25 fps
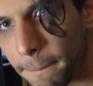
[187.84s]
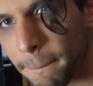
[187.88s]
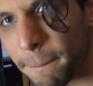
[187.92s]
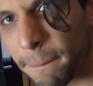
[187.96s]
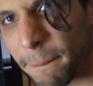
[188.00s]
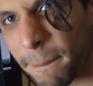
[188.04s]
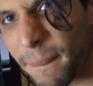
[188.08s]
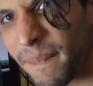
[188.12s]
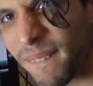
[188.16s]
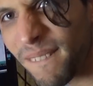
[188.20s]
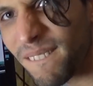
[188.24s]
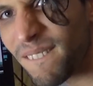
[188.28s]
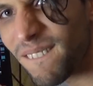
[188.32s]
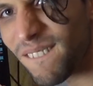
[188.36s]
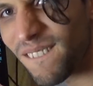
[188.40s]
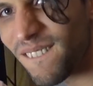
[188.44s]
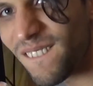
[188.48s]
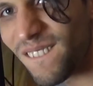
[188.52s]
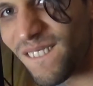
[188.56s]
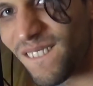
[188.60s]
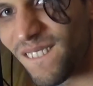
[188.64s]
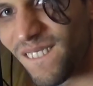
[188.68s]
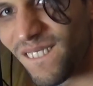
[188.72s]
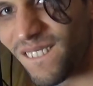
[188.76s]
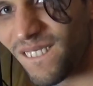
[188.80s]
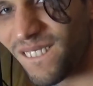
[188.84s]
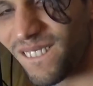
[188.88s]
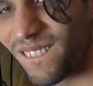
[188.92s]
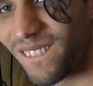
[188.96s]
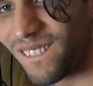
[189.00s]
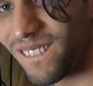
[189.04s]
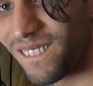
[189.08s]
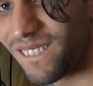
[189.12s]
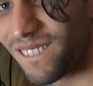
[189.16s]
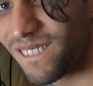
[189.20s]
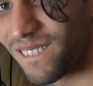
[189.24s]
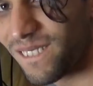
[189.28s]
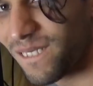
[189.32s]
Well
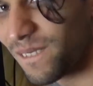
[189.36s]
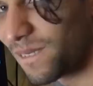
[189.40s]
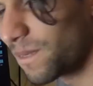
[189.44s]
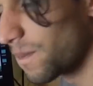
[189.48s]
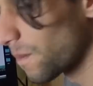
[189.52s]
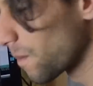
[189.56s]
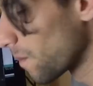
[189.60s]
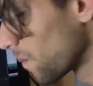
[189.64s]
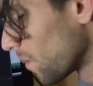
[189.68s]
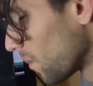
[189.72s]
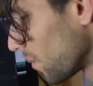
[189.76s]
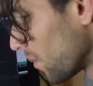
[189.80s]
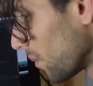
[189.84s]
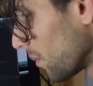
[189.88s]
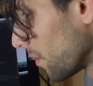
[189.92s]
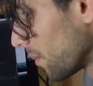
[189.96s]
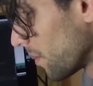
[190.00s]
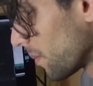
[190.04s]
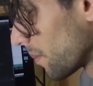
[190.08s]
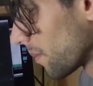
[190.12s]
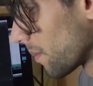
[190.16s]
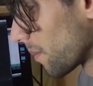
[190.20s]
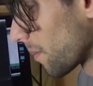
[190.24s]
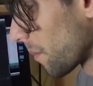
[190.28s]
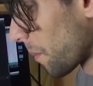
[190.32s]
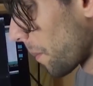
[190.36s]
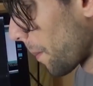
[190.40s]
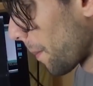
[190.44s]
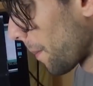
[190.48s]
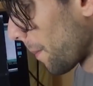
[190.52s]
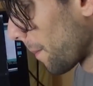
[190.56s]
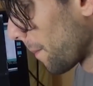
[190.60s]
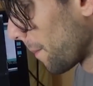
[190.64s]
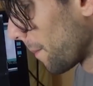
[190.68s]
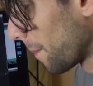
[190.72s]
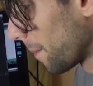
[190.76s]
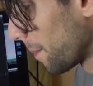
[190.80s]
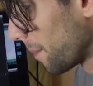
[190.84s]
done. Here come the test
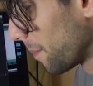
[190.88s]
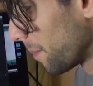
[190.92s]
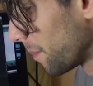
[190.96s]
results.